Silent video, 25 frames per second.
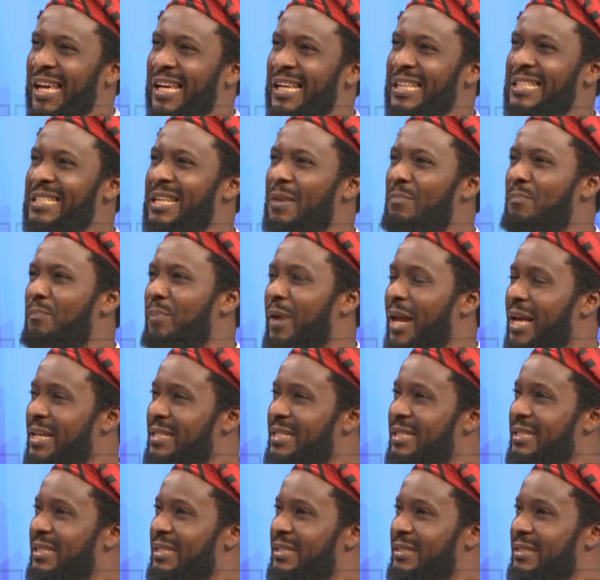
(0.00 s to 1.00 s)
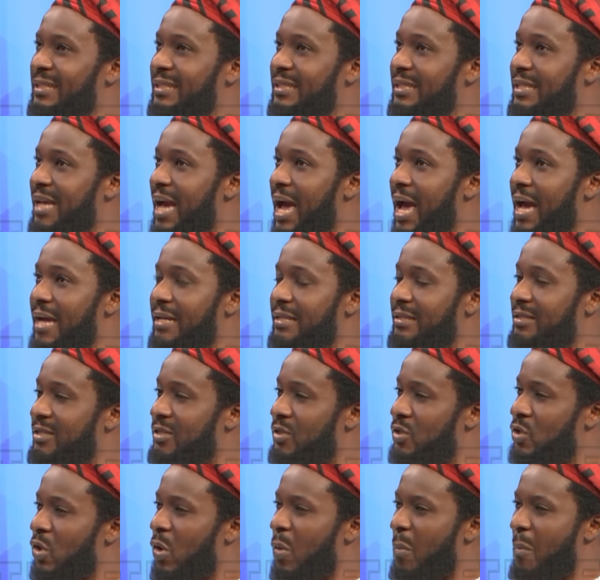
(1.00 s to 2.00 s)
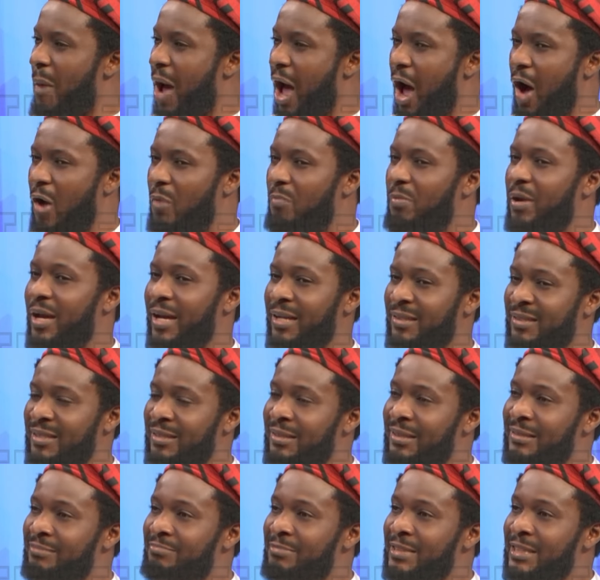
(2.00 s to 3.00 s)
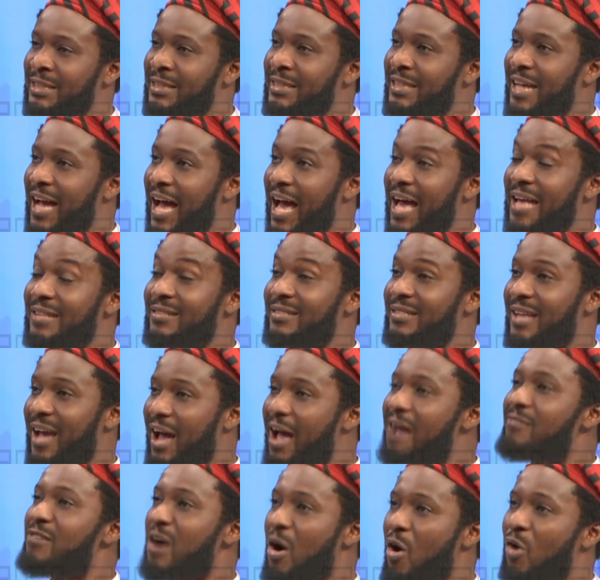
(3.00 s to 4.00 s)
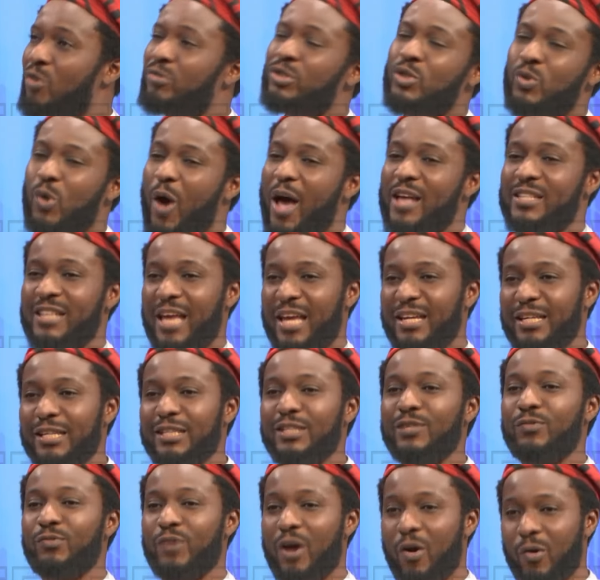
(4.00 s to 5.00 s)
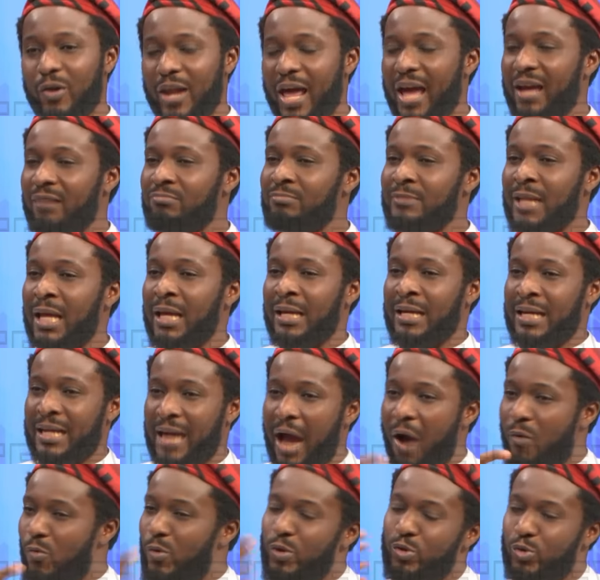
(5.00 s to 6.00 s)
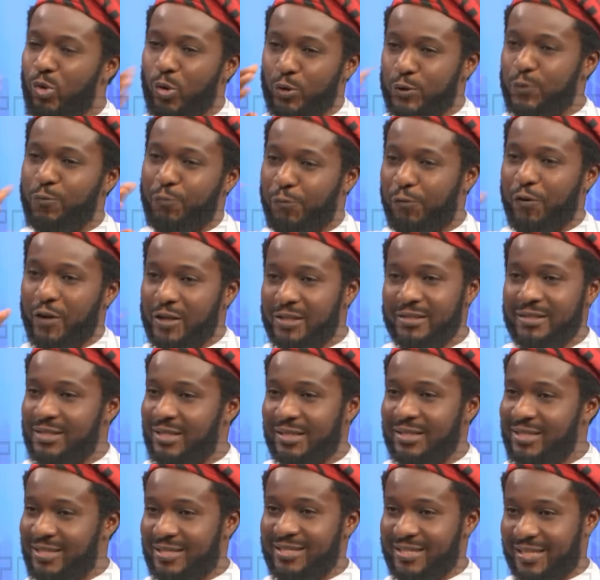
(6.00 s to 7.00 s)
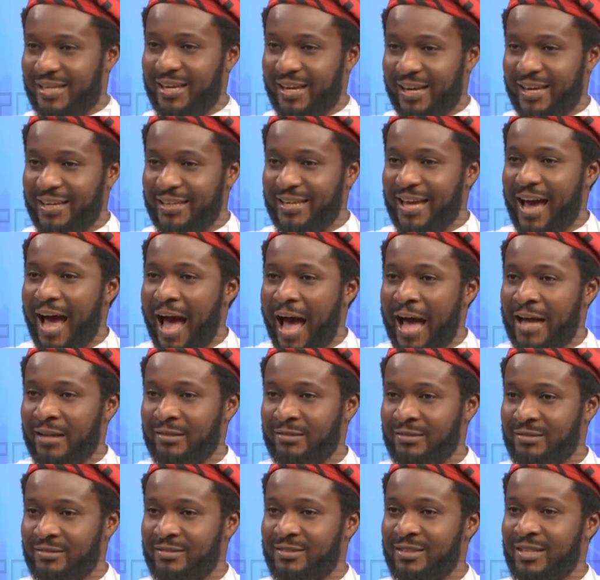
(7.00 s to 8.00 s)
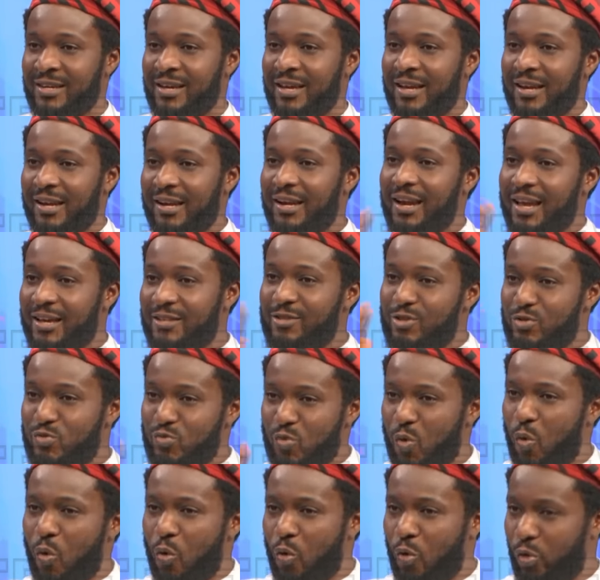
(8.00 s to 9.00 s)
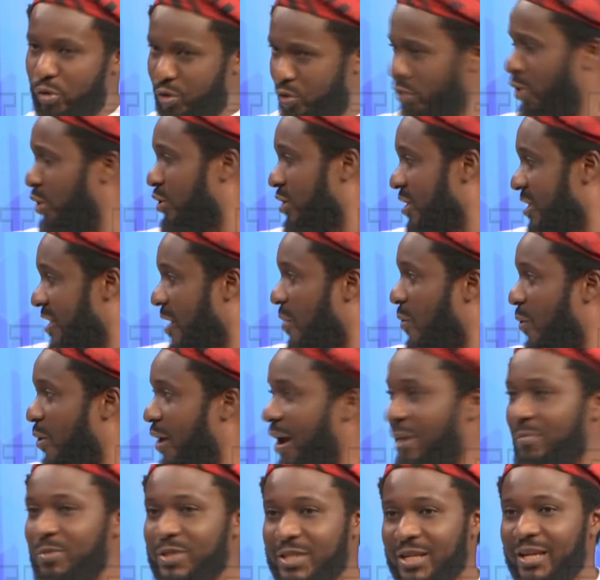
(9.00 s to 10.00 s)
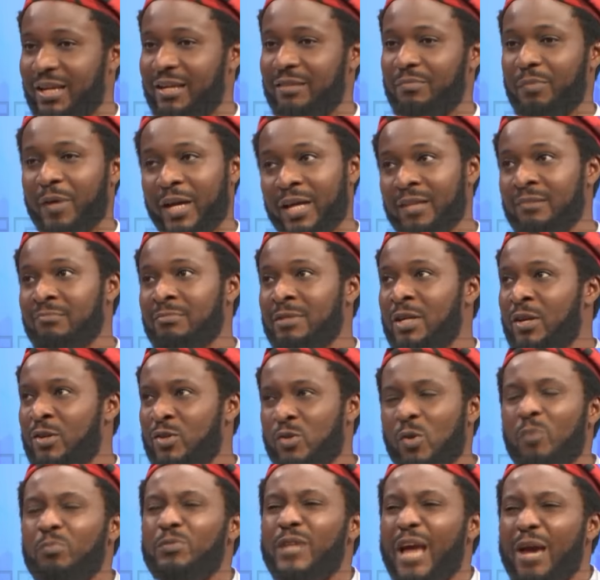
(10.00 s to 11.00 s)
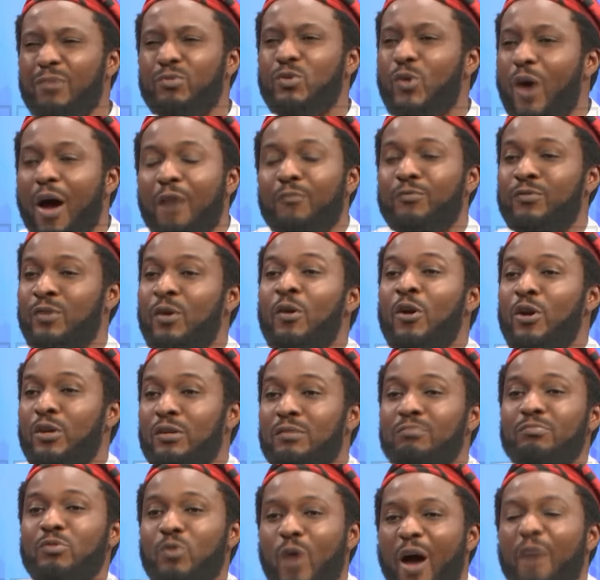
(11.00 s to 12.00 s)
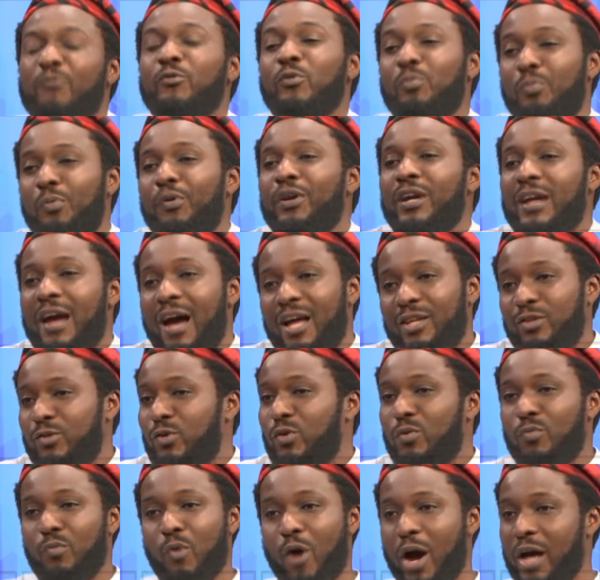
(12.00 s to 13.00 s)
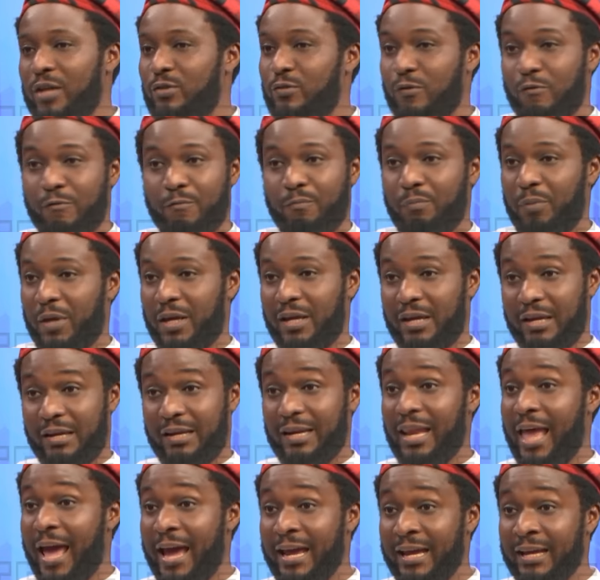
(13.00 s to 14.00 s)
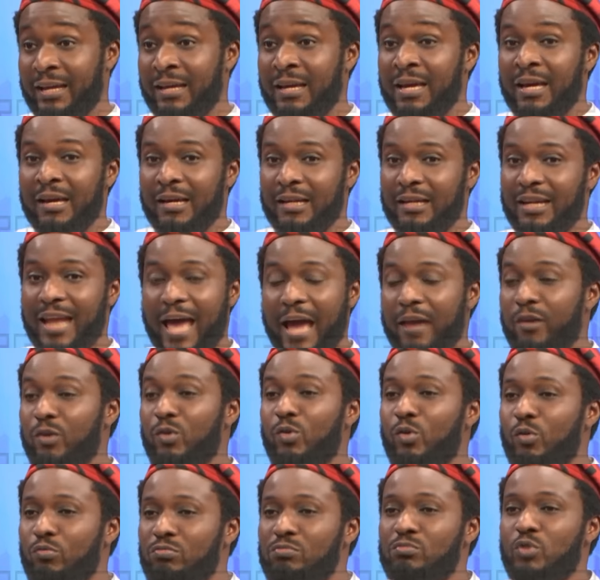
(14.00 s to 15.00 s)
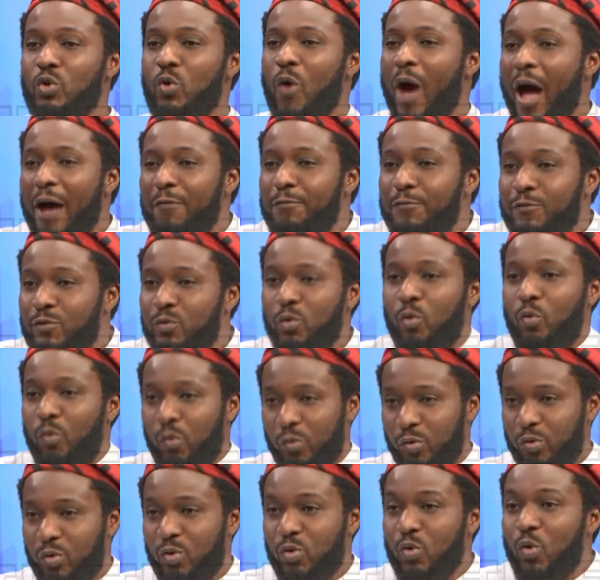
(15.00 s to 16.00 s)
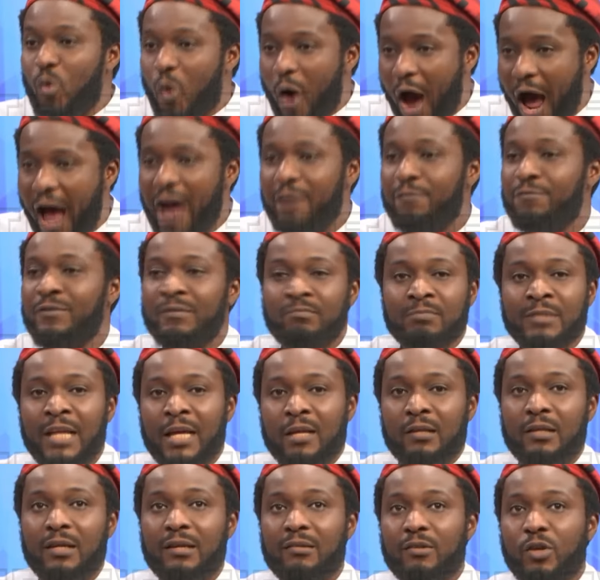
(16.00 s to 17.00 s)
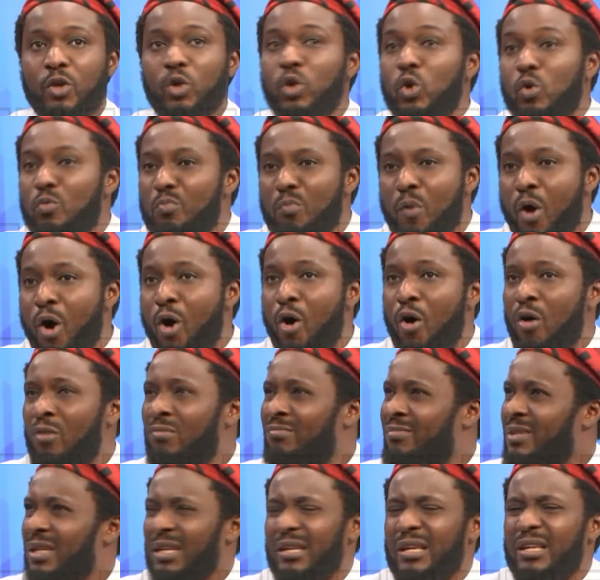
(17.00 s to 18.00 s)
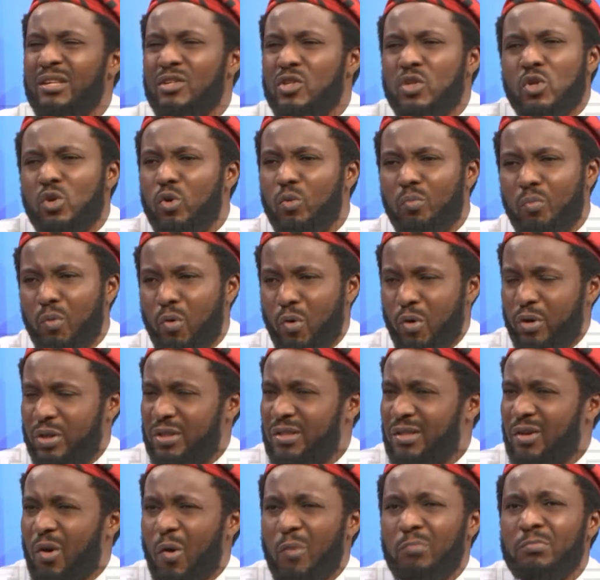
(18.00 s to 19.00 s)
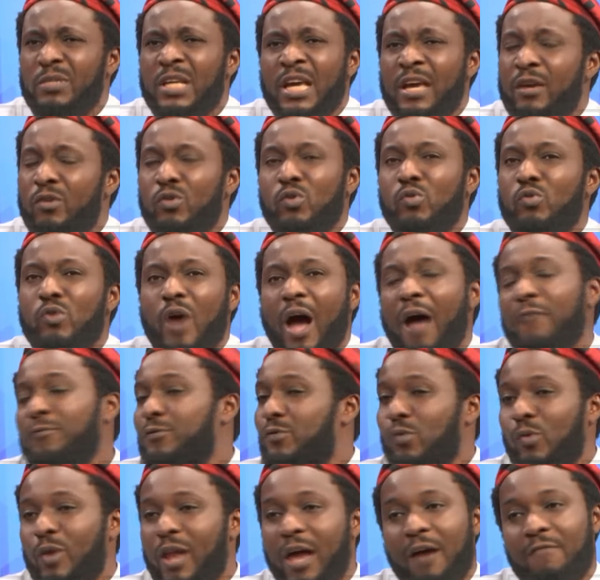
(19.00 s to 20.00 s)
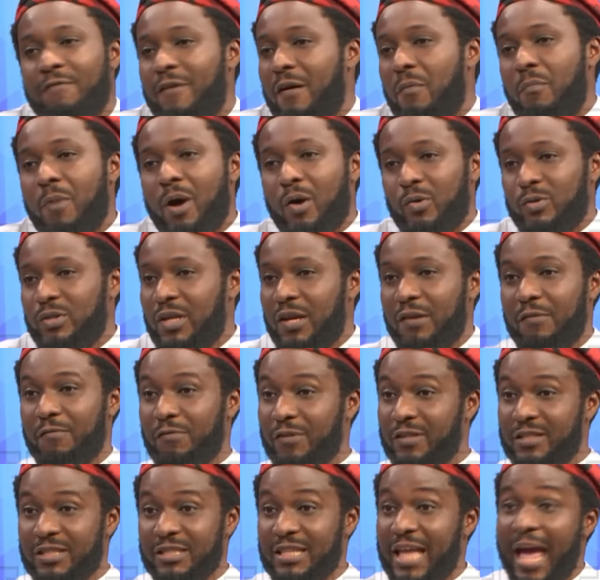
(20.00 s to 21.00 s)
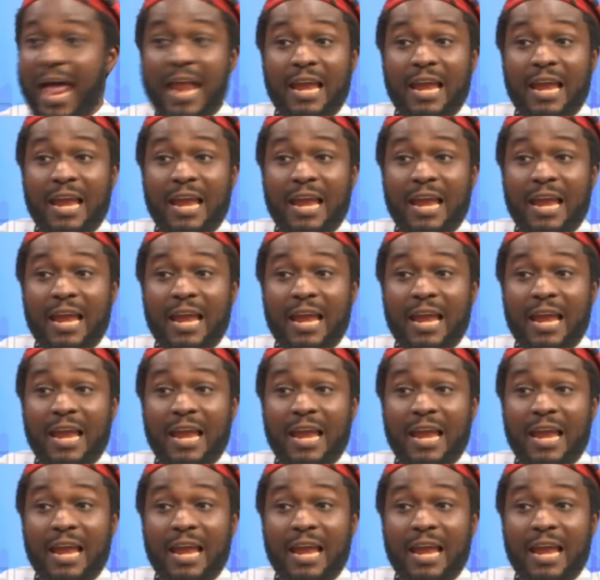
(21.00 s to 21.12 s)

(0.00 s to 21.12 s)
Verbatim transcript: It's a blessing in disguise somehow, but as, also as an individual, like, can we just face this thing and let's know, you understand what I'm saying, but sometimes you have to, you have to bring out humor out of pain. Like, like you, you have to, you have, humor is humor. It come, you have to laugh about everything.